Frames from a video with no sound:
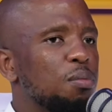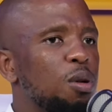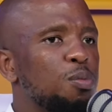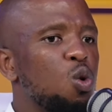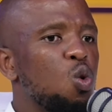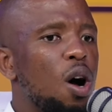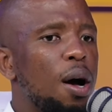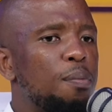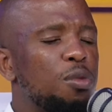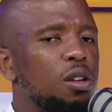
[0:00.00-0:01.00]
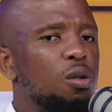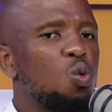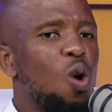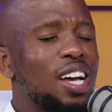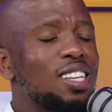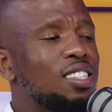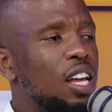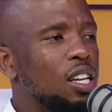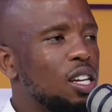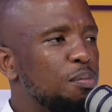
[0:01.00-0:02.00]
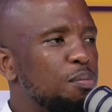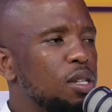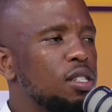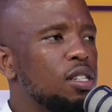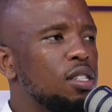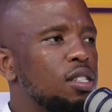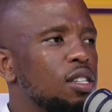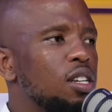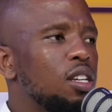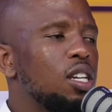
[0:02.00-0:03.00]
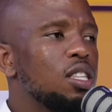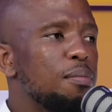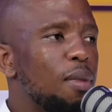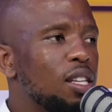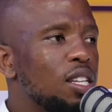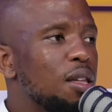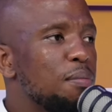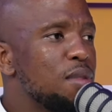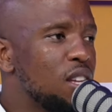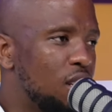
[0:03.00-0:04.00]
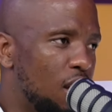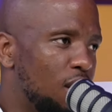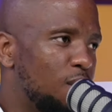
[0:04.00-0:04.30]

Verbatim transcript: people who are who are excelling in business, mm. in hmm. the in the media.